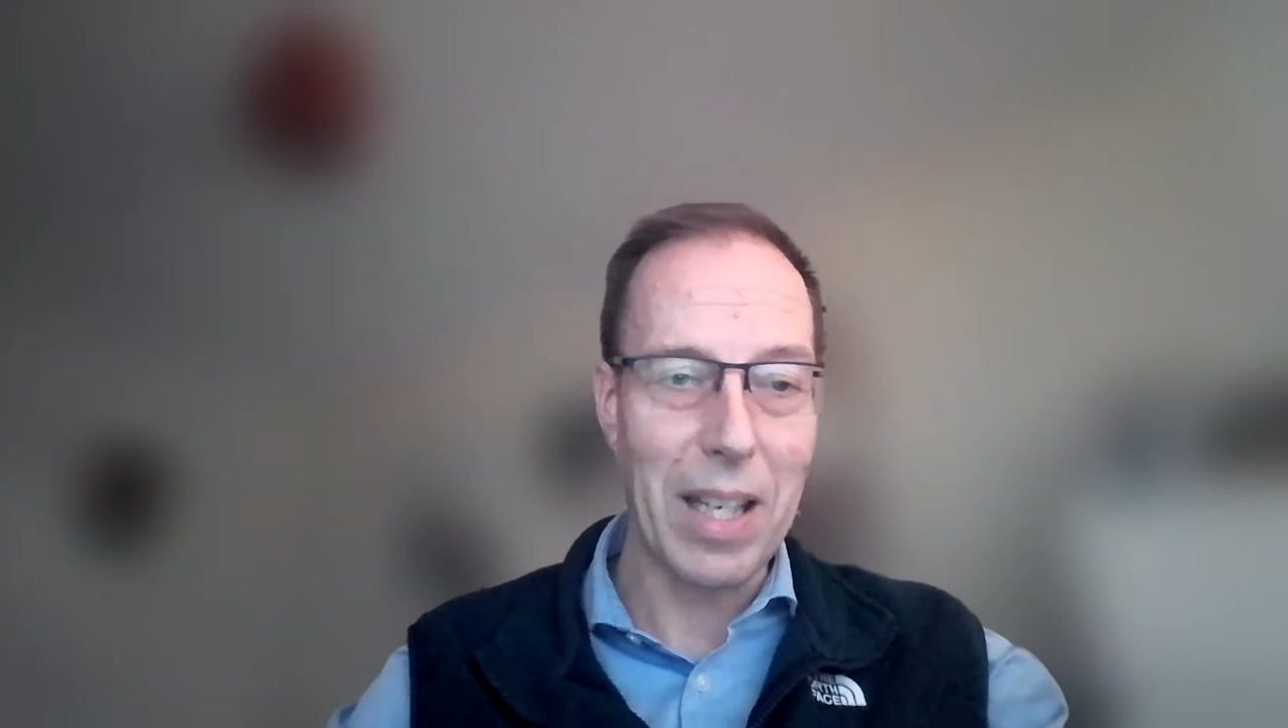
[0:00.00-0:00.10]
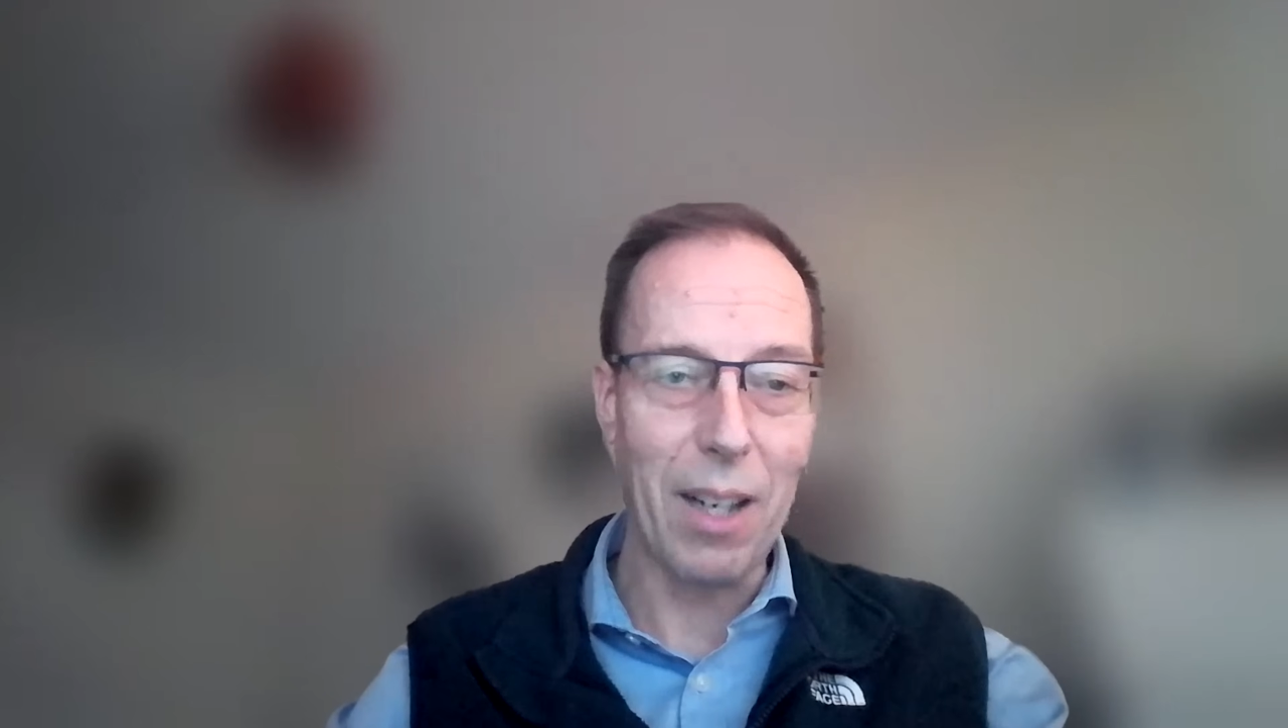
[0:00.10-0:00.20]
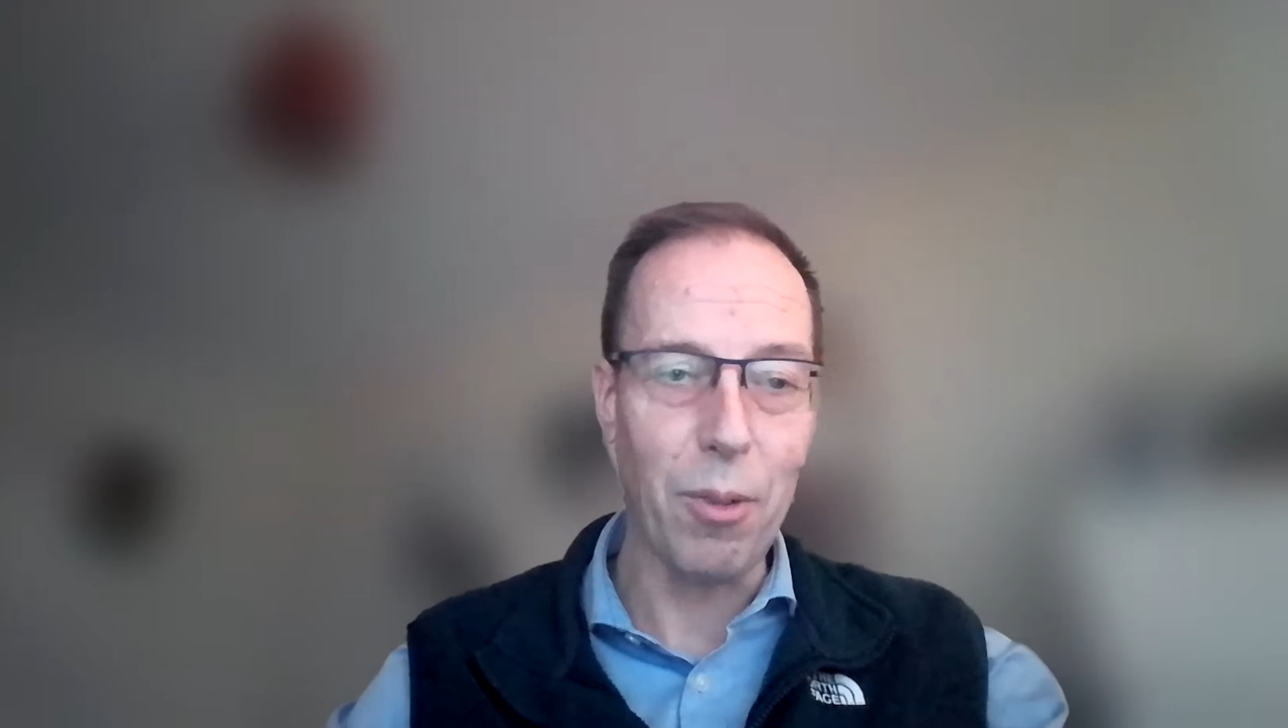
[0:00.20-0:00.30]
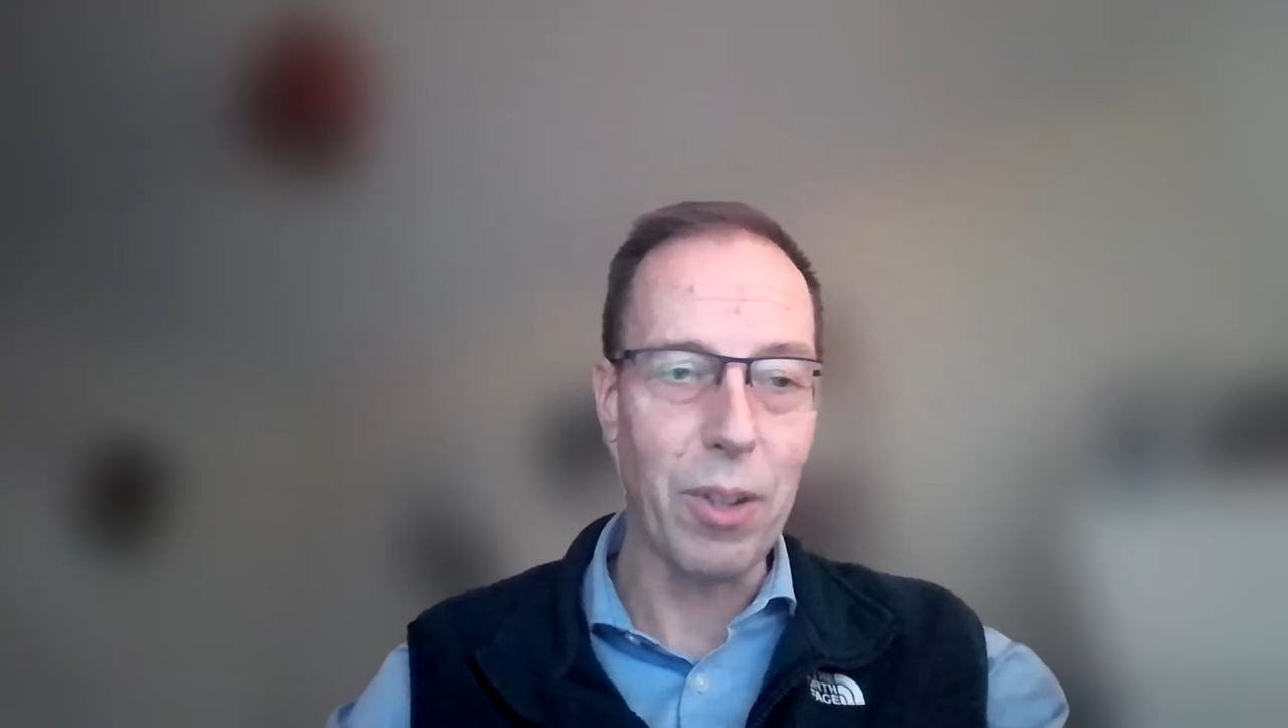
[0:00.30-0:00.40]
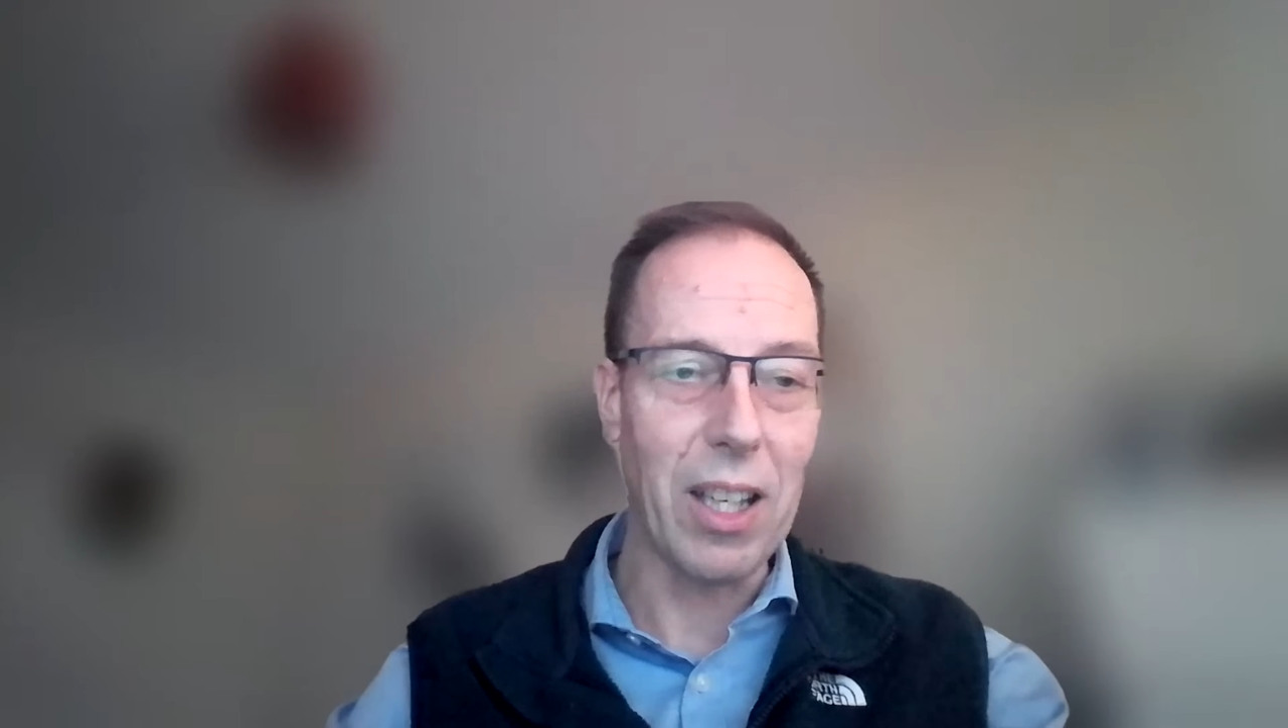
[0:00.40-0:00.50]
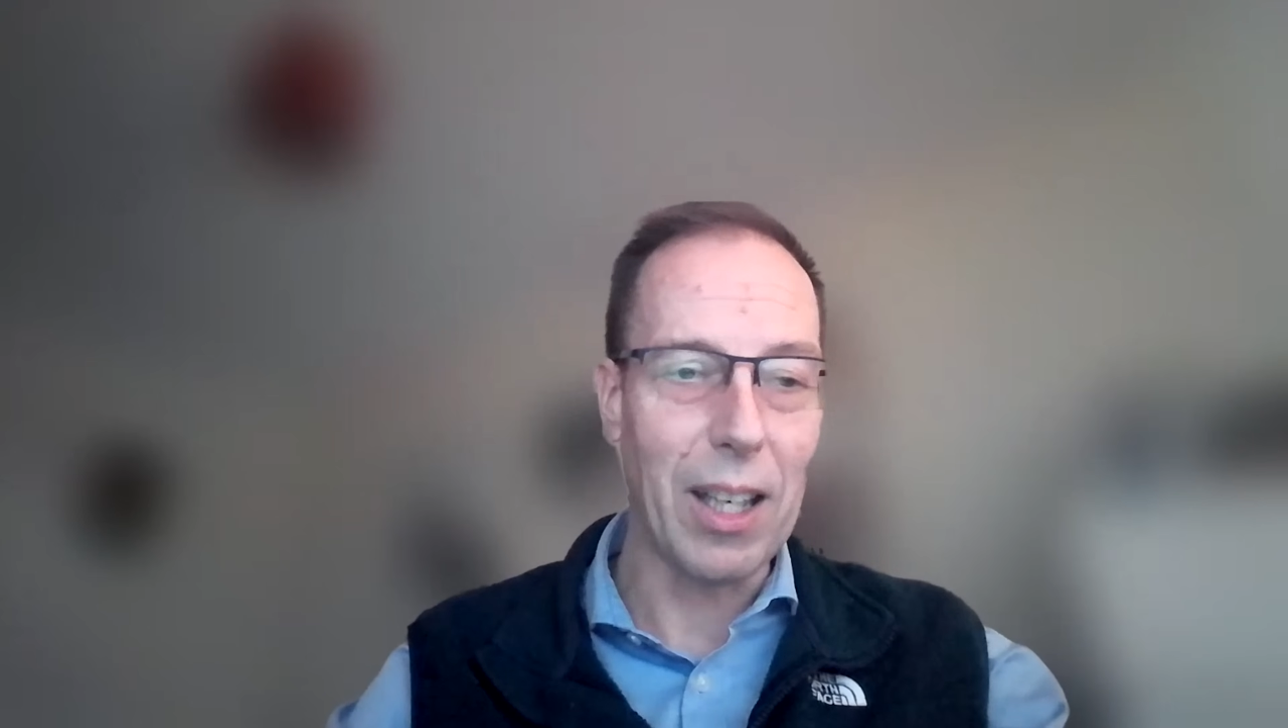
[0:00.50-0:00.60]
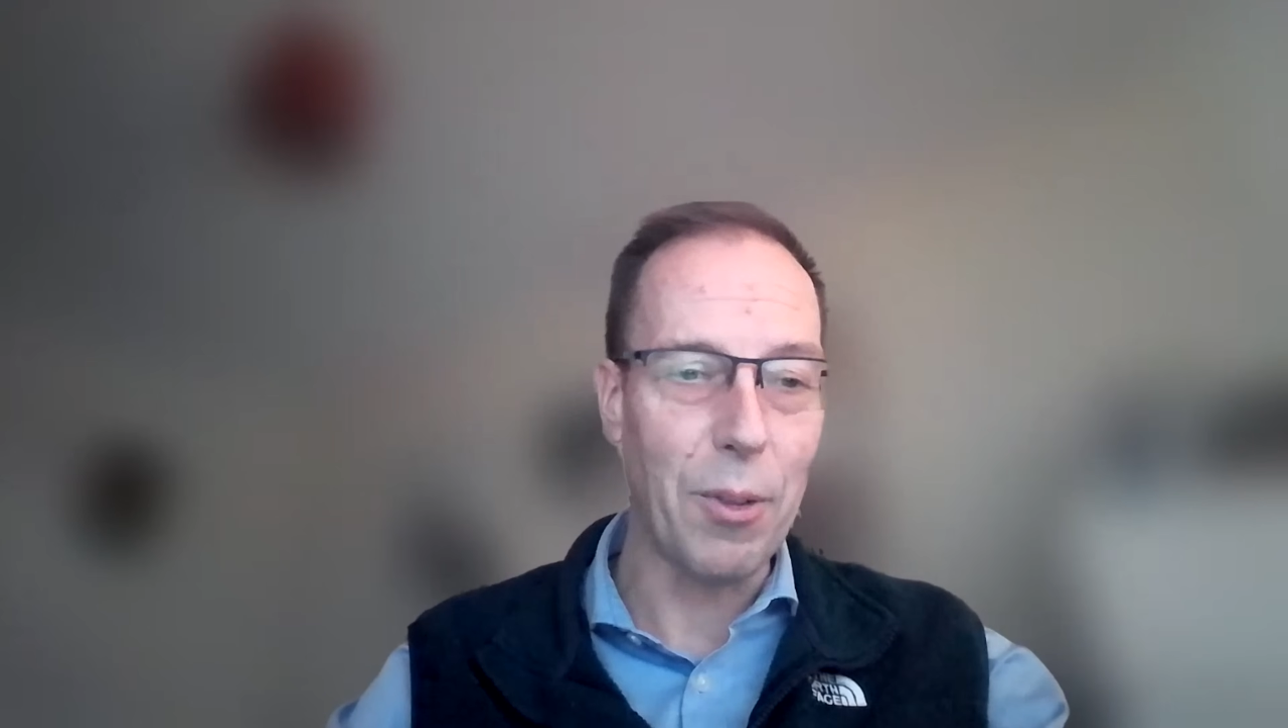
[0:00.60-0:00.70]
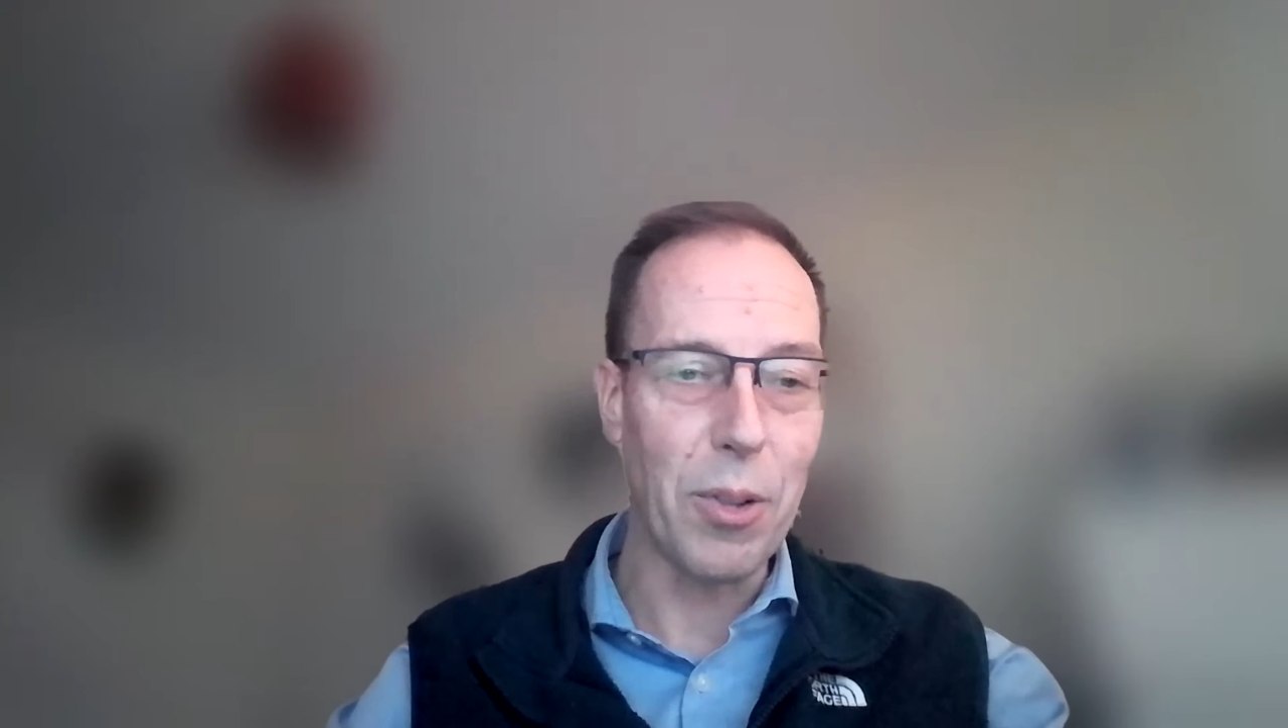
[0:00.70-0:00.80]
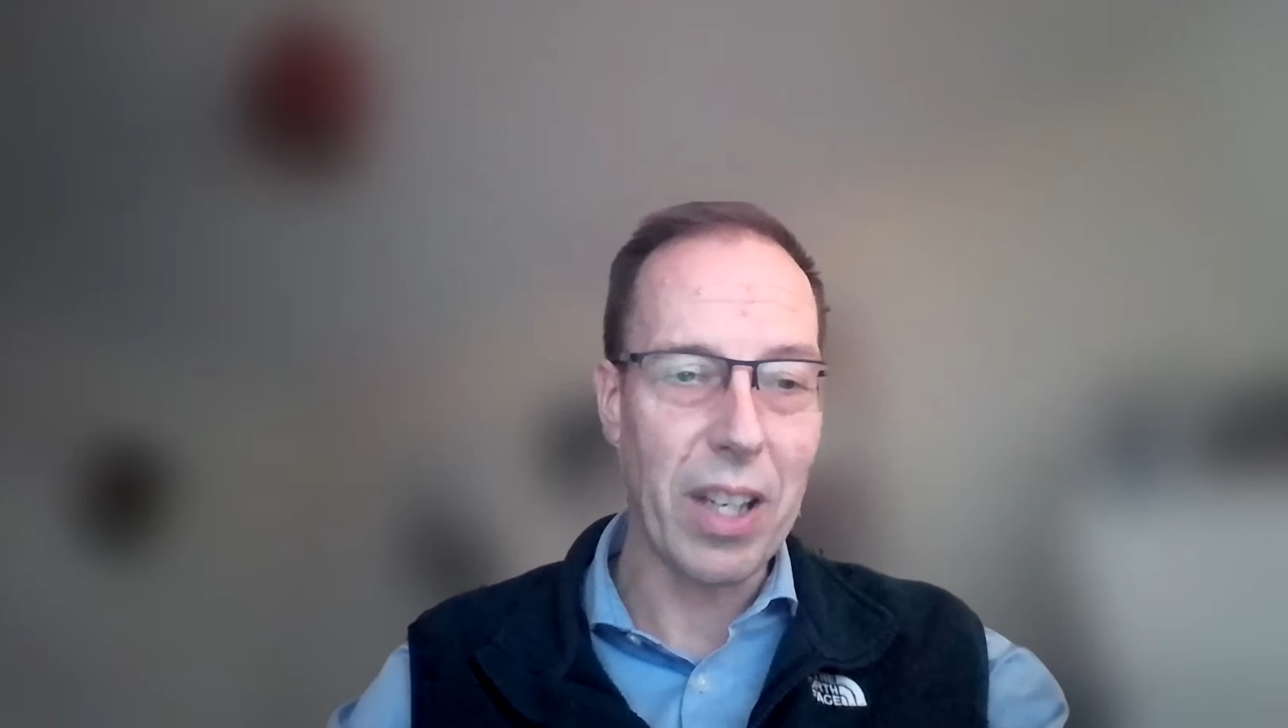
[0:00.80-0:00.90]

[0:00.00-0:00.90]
to be held in a low